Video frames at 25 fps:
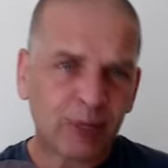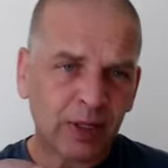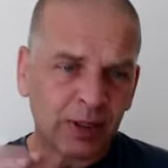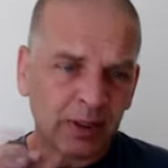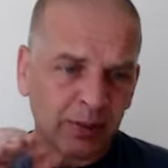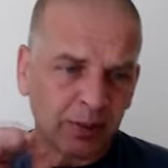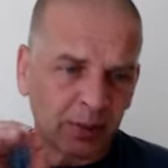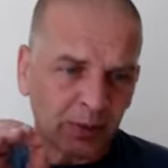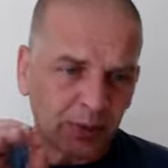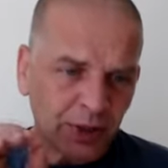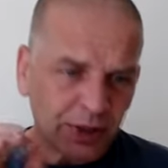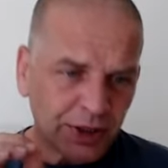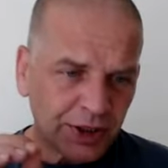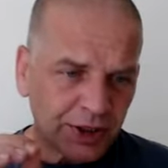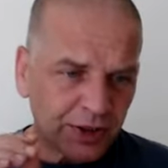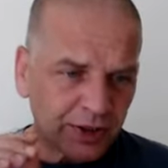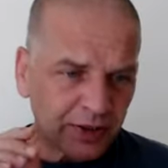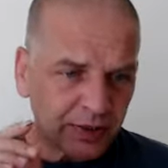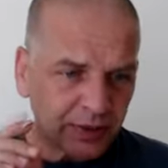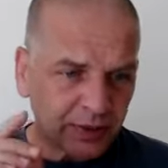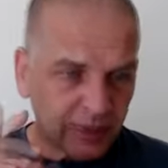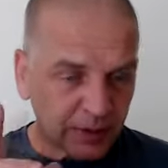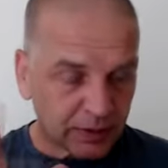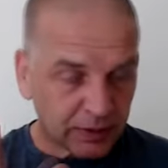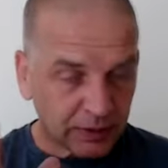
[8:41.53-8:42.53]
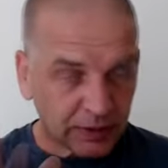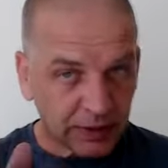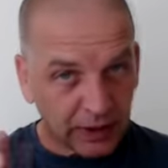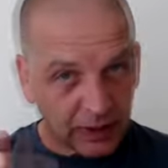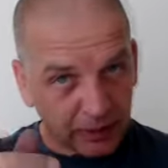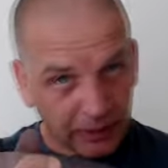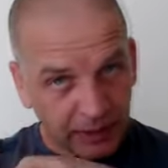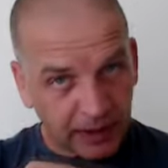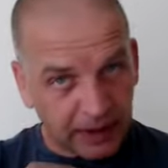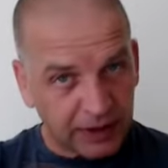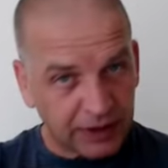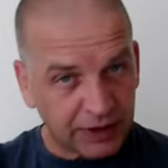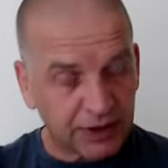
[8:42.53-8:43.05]
But once you come
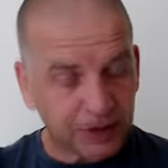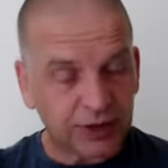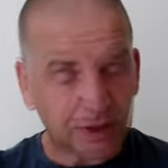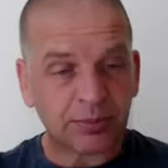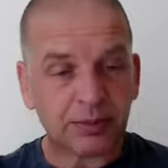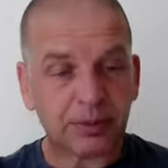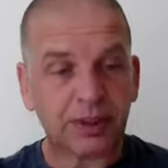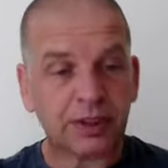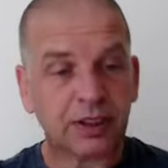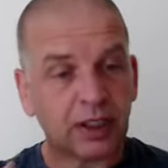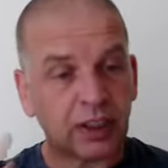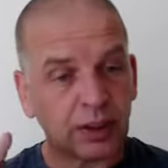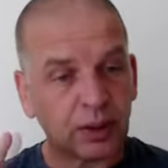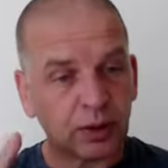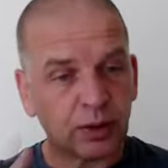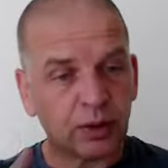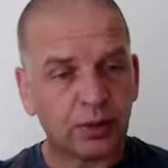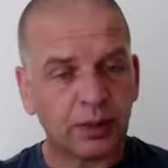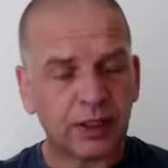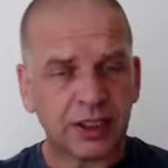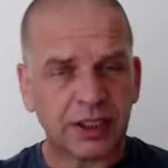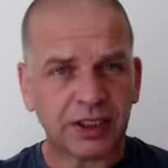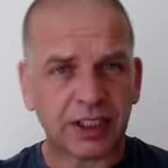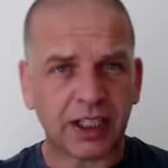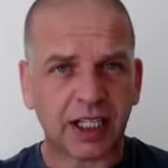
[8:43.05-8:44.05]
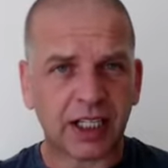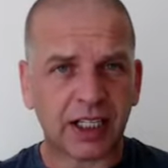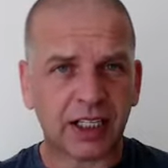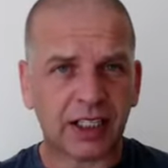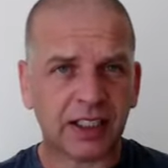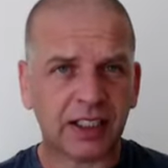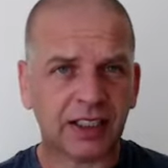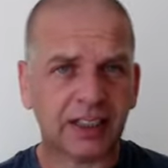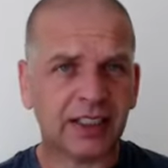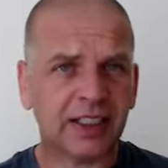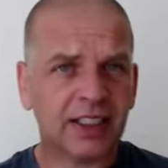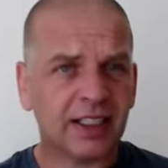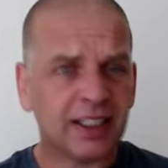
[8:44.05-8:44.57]
back to something I always say,
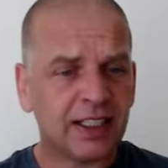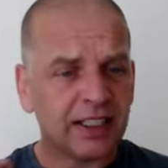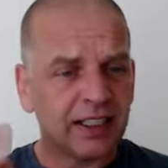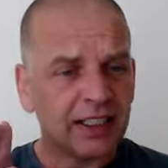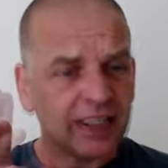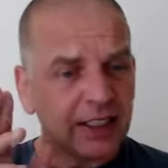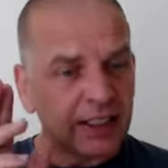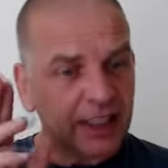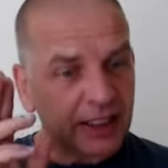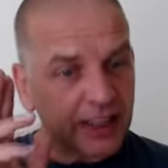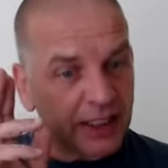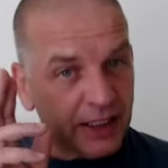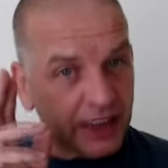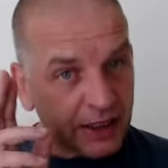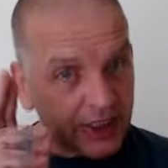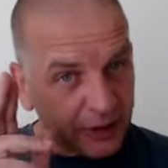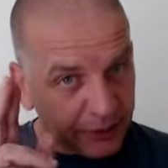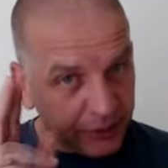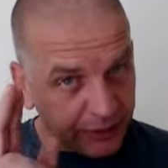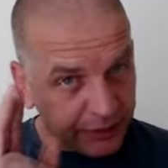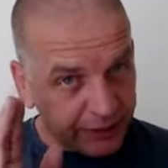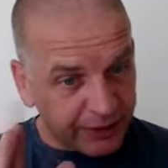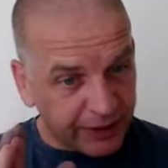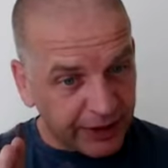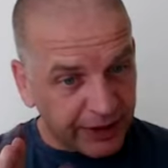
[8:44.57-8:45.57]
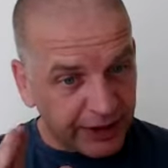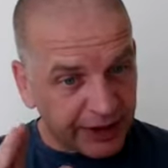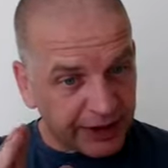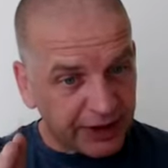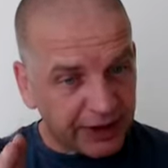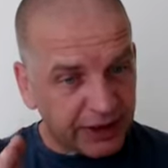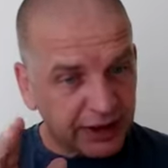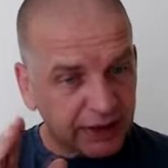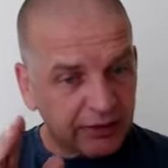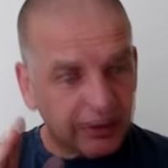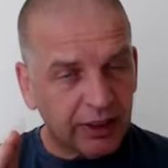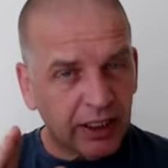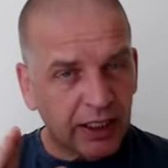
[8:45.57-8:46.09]
get your feet in
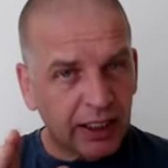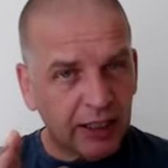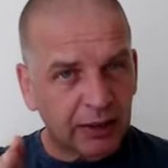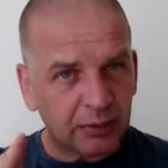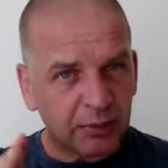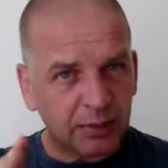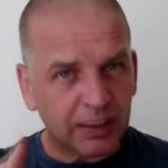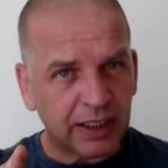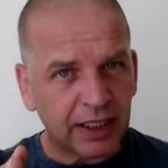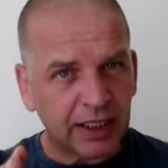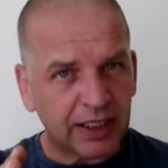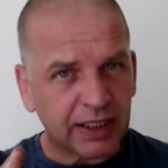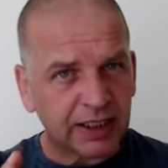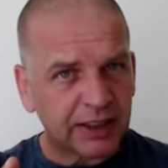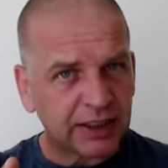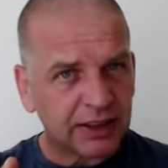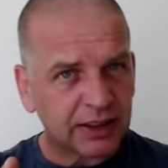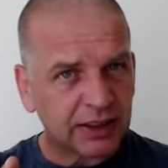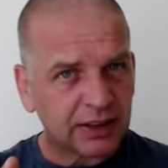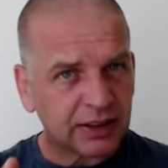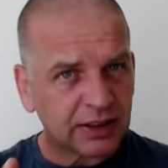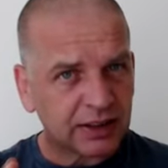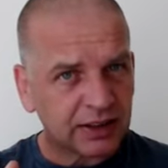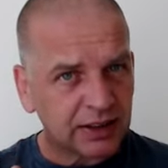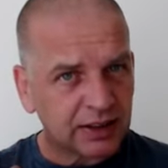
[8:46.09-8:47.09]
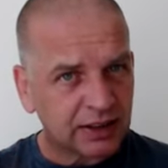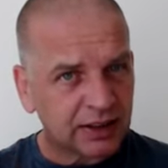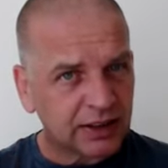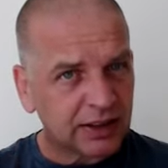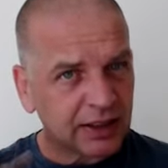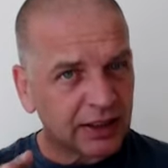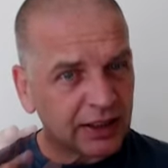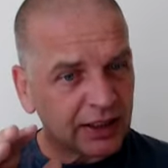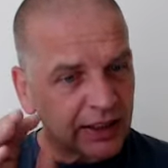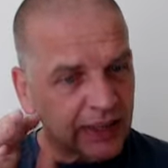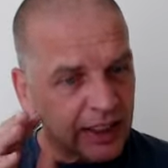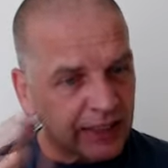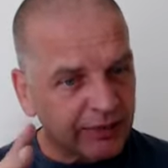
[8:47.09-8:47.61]
the right place
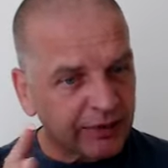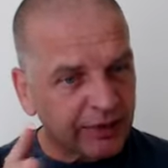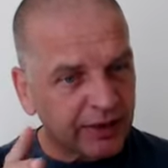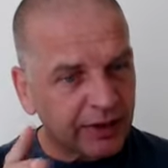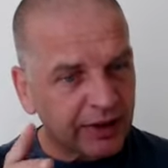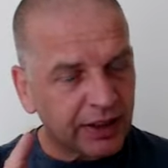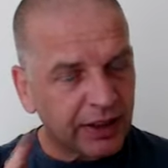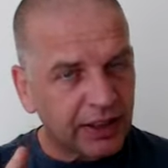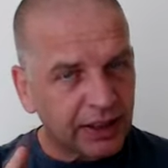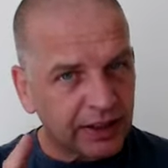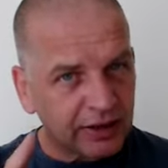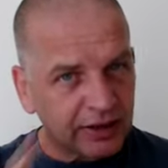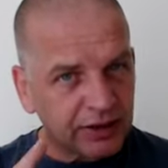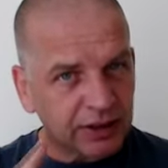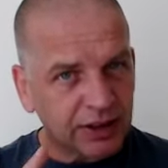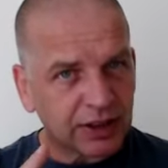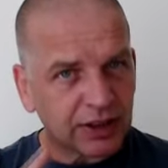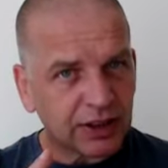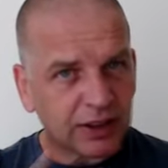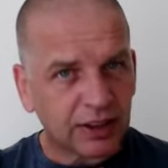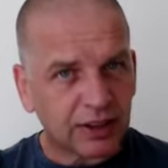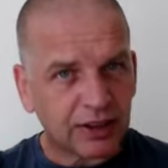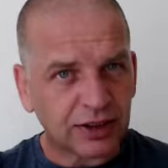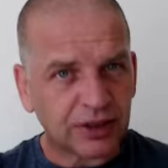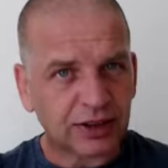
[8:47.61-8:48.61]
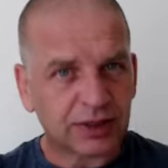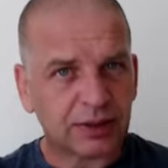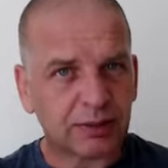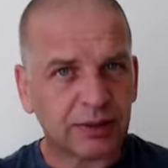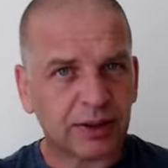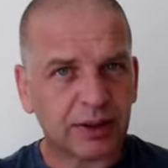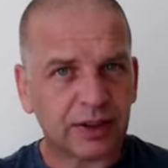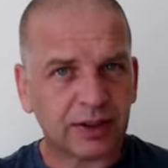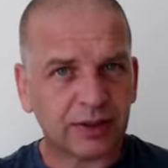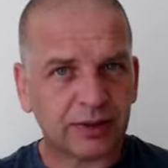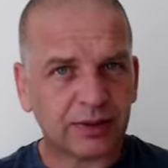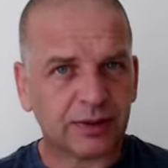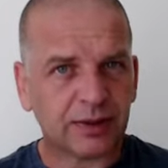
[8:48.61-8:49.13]
and everything else starts to
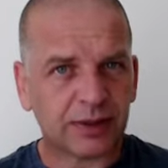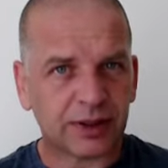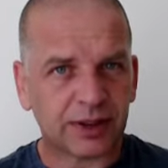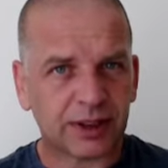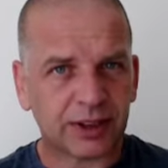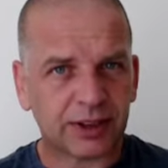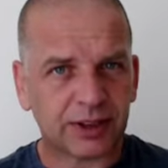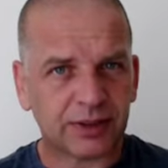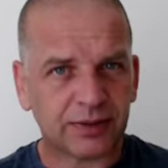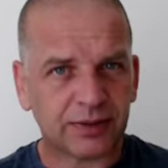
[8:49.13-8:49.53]
work for you.